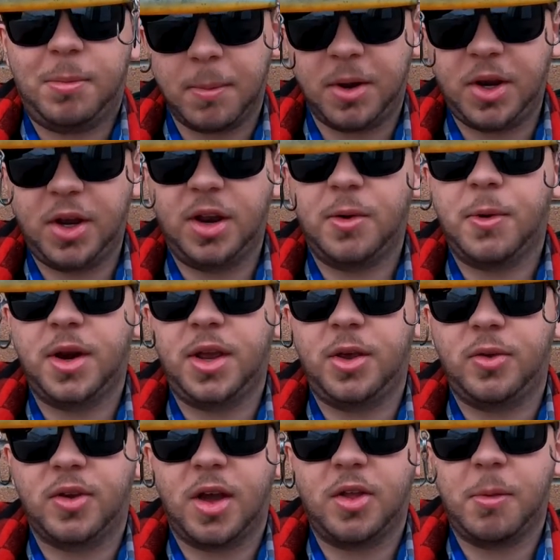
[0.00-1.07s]
But you're going to want to
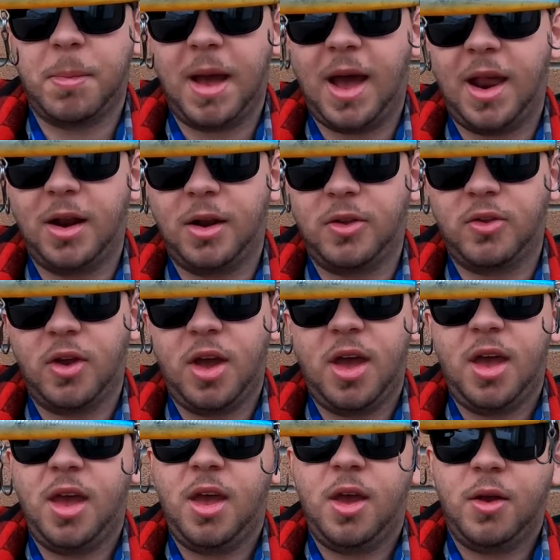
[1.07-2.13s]
use other patterns
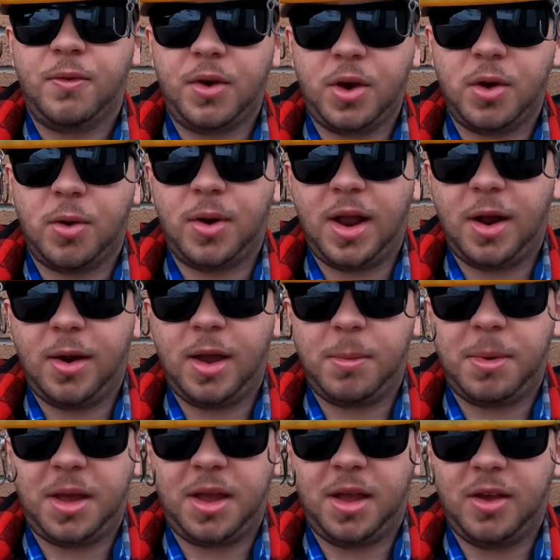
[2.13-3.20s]
for your own area
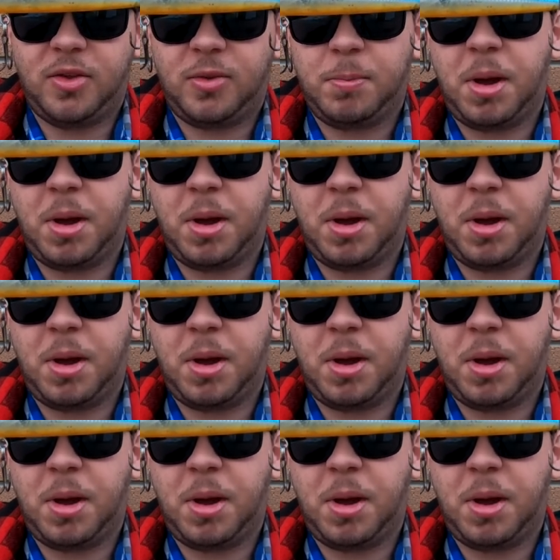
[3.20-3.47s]
because